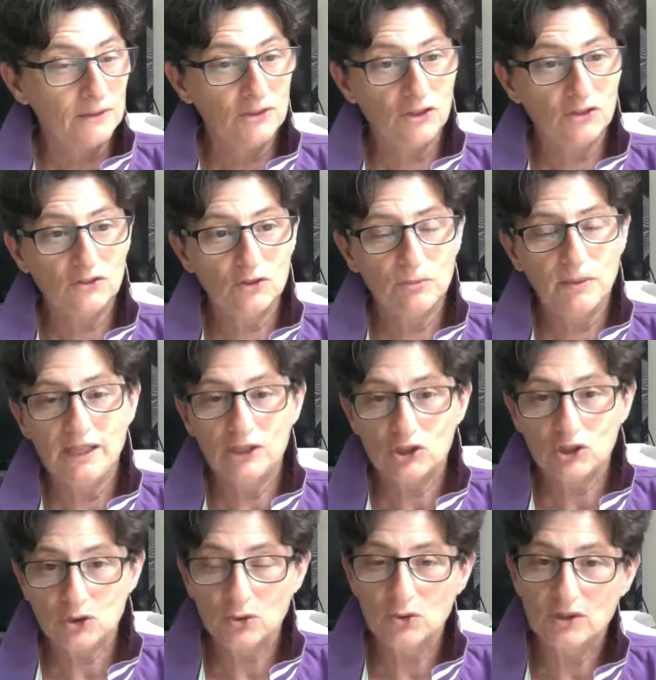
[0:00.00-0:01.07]
Just to make
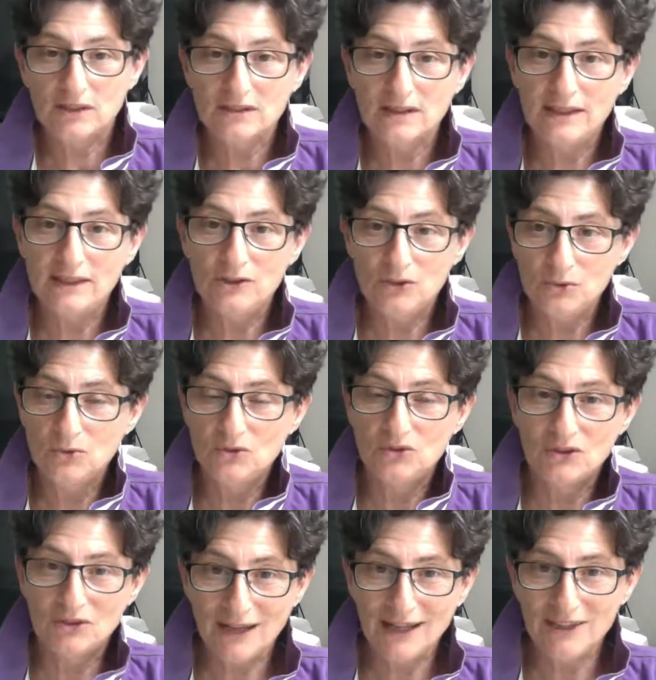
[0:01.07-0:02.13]
sure that I choose
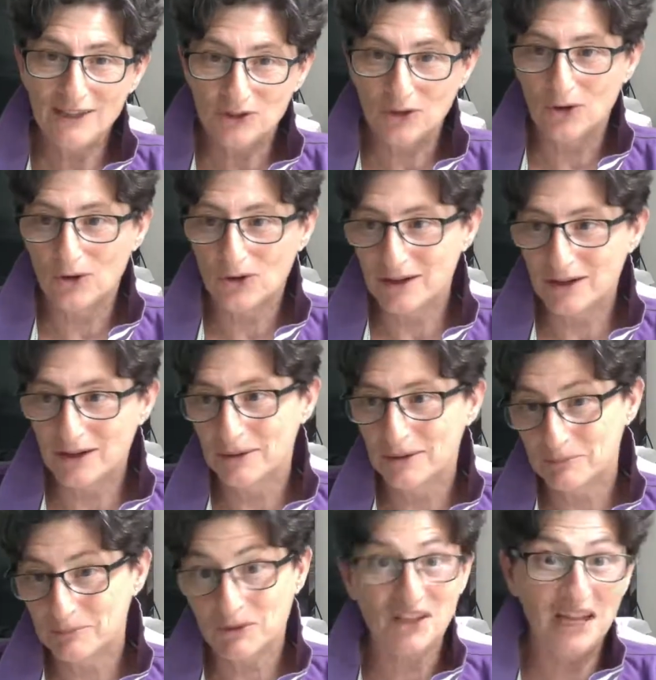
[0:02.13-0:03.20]
the right dog,
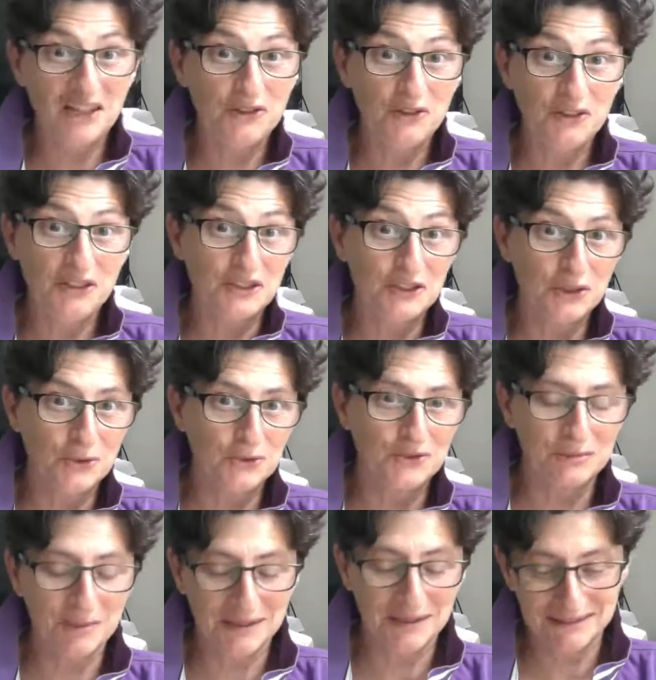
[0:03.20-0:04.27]
because I had already
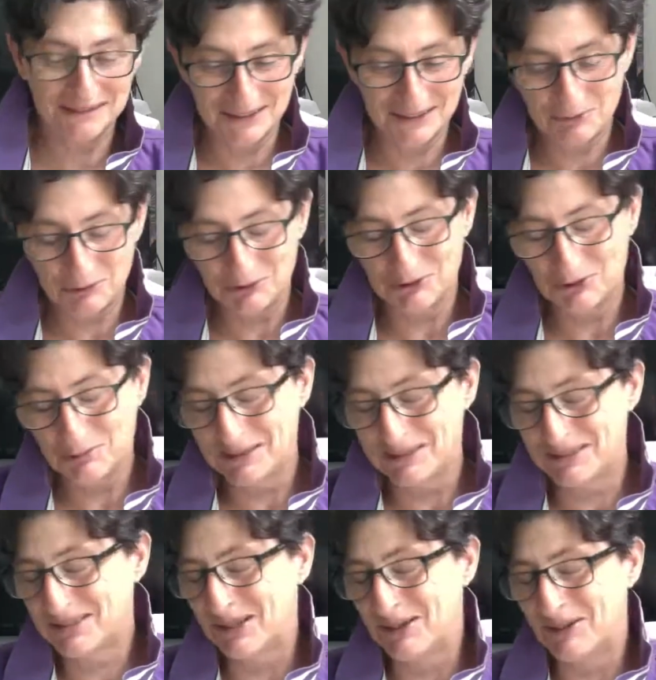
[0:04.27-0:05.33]
chosen, but I didn't want to be
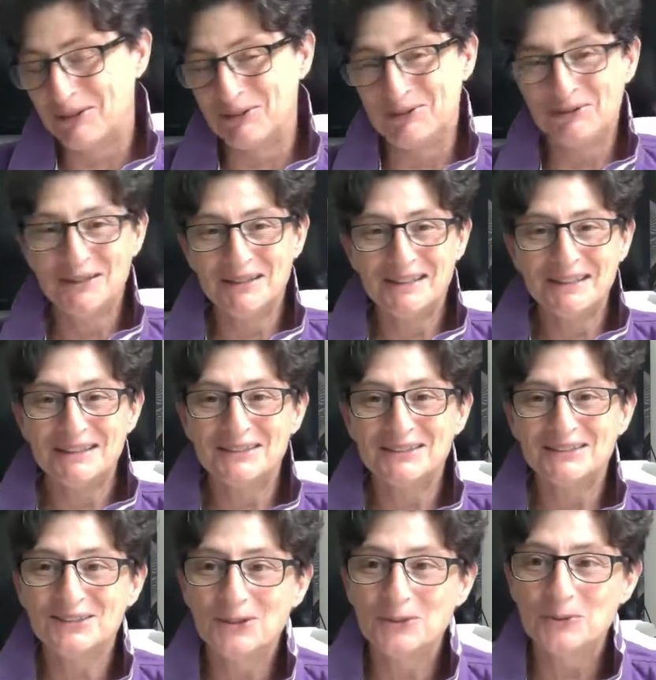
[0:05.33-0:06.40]

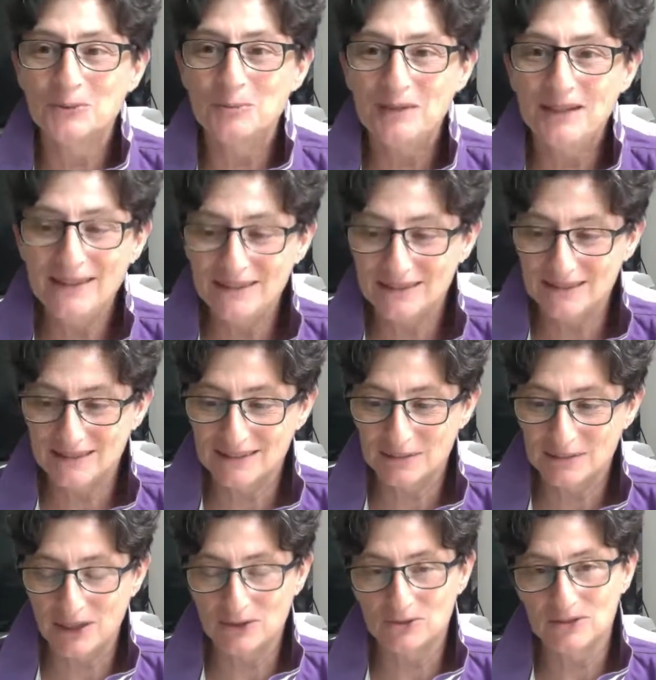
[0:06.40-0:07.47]
so blatant
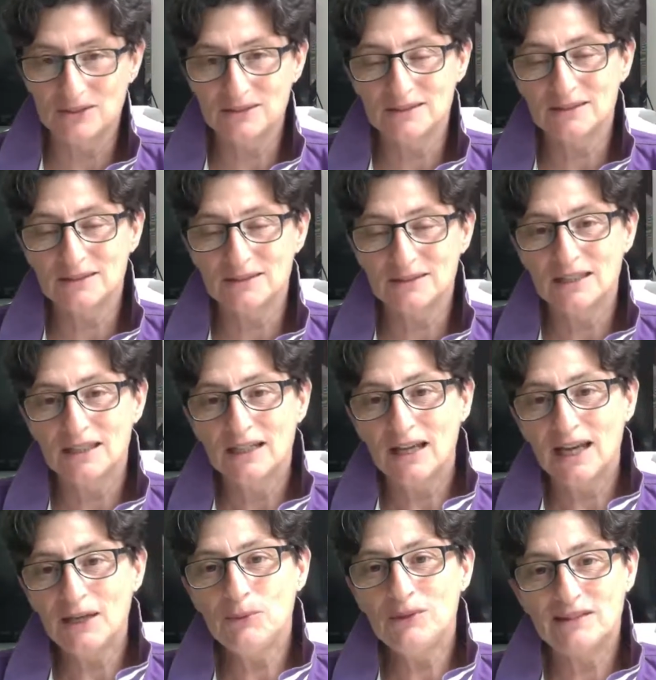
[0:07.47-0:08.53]
about it,
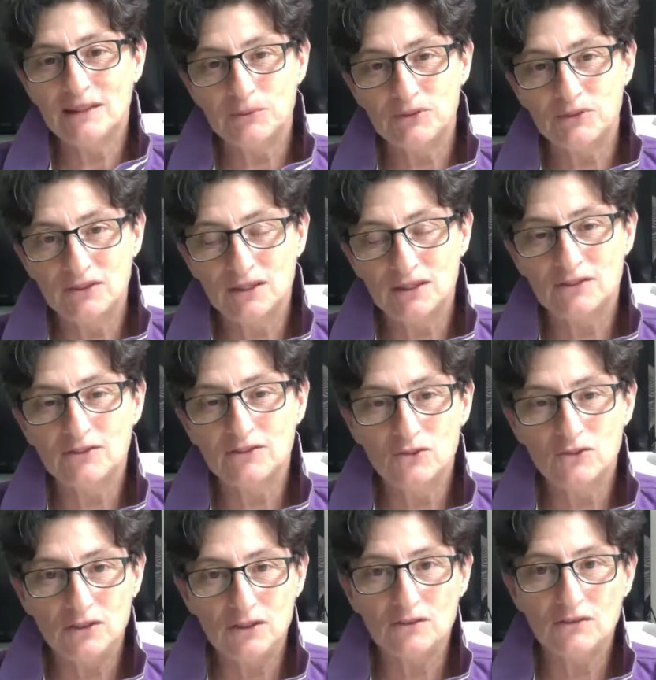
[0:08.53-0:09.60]
I went upstairs to
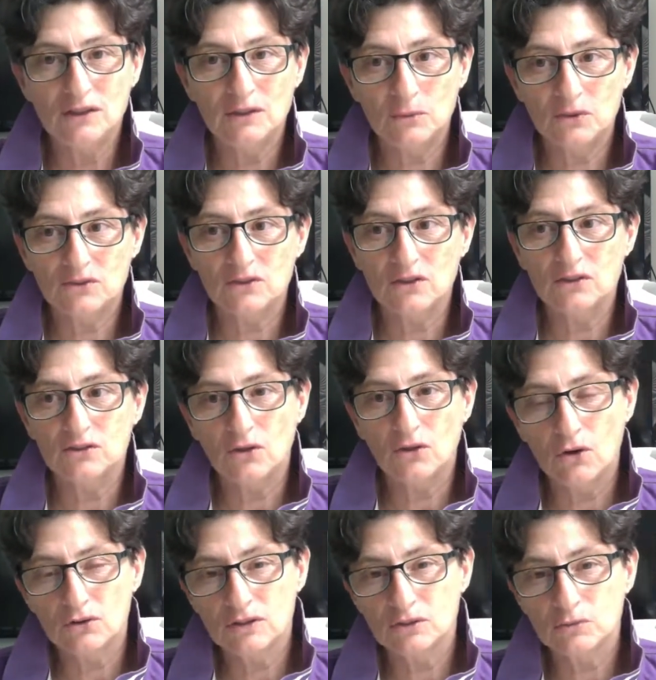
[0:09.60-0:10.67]
see if there was a
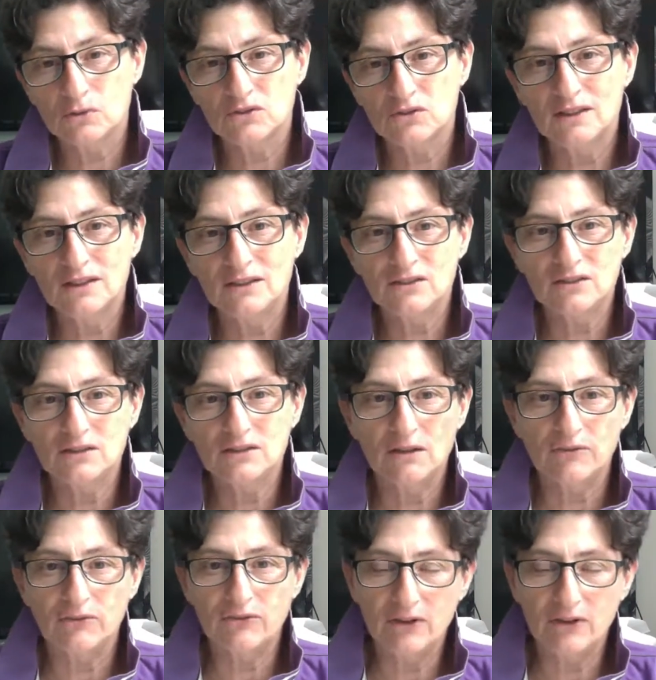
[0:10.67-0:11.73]
dog that was less
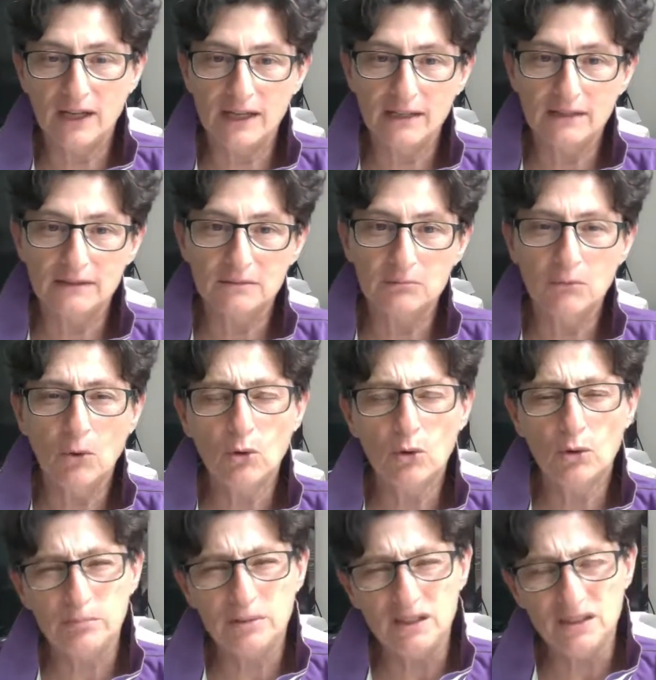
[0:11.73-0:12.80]
afraid, more
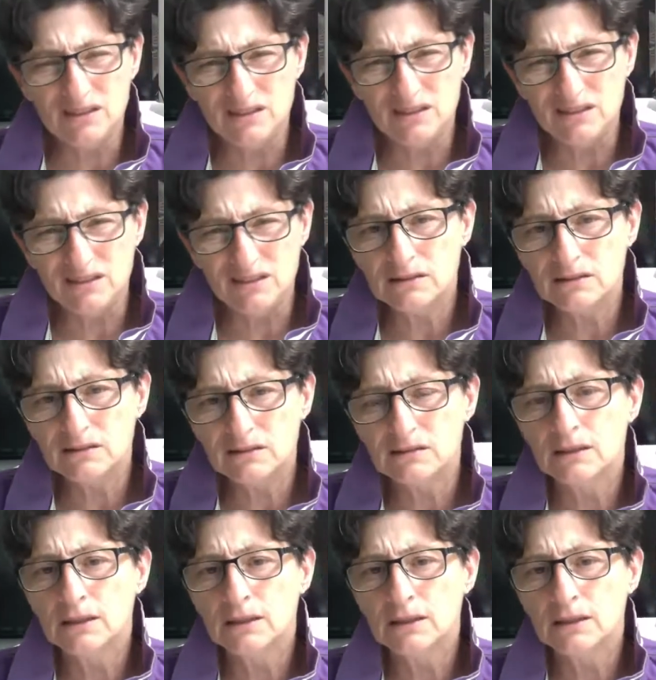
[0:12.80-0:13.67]
obedient,